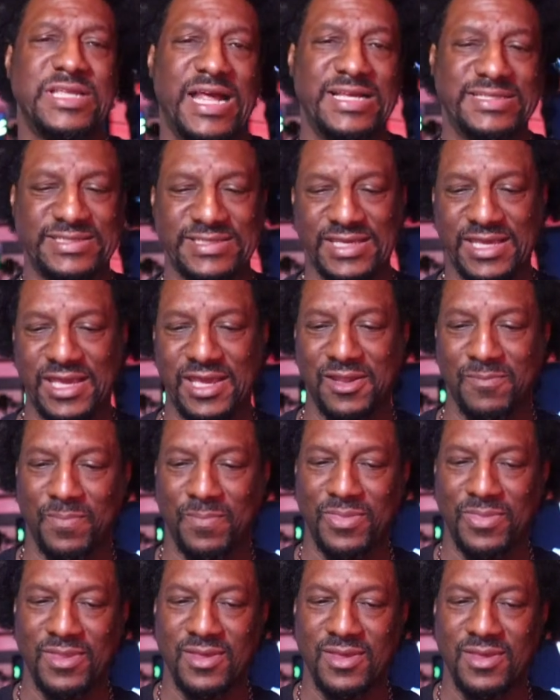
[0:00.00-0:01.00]
and I said,
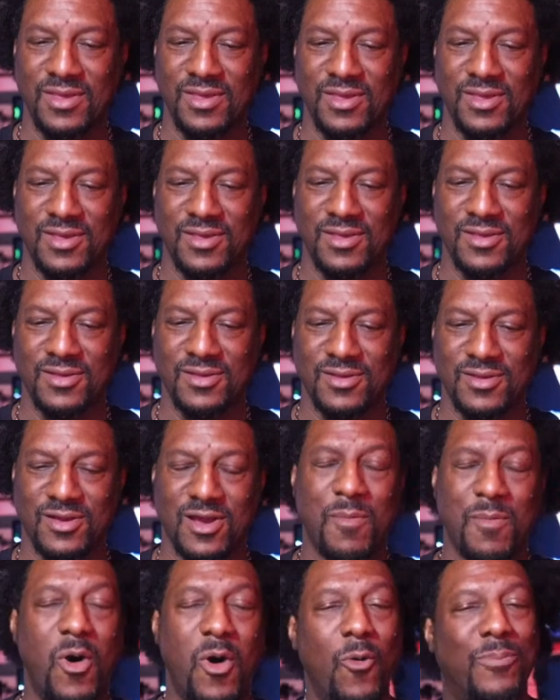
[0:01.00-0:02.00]

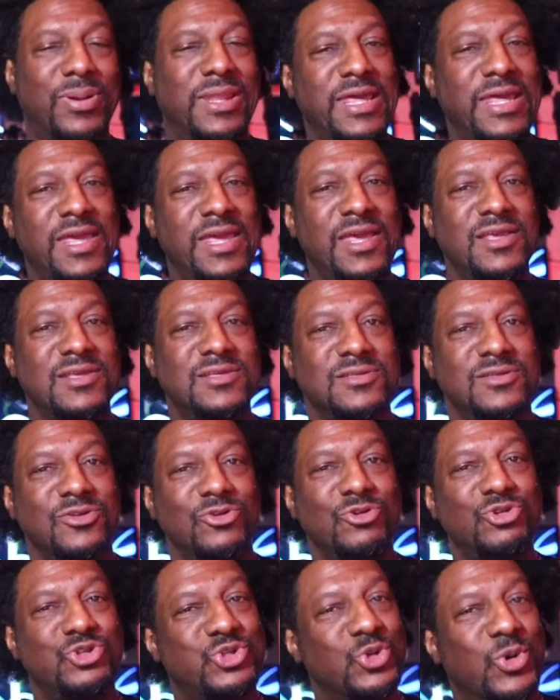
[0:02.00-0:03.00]
"Come on, please.
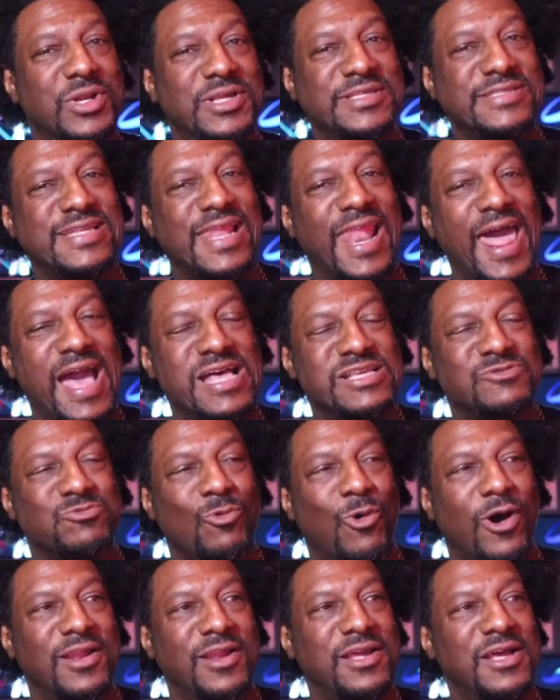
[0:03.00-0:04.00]
You sure this the last
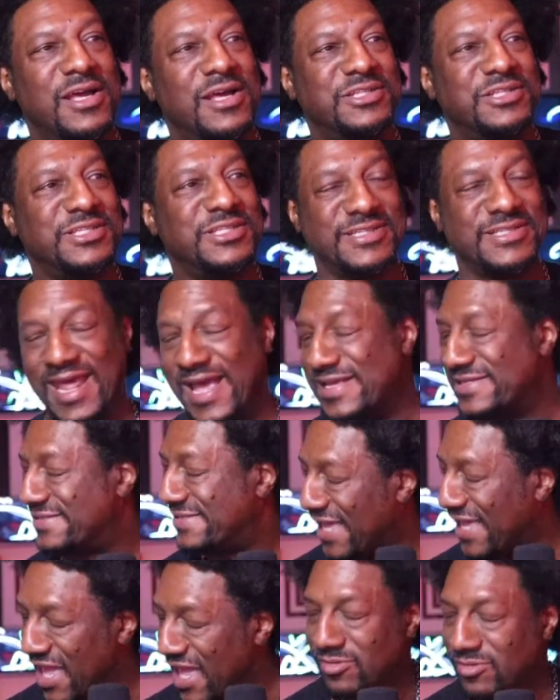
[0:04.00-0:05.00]
one?" She said, "That's
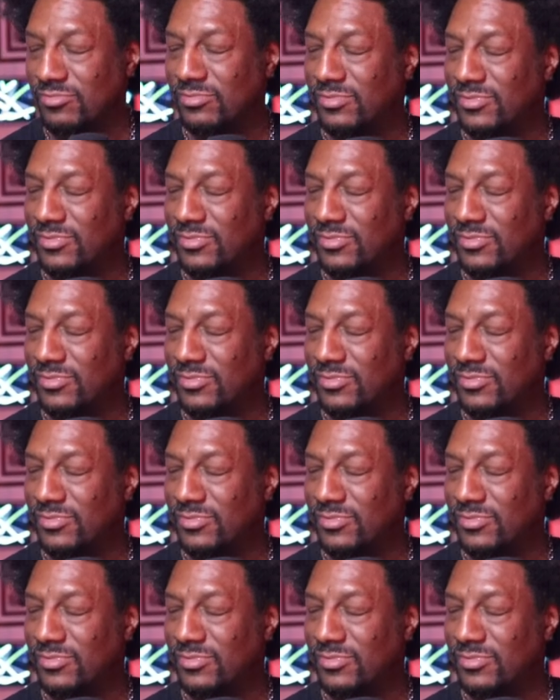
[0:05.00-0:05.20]
it."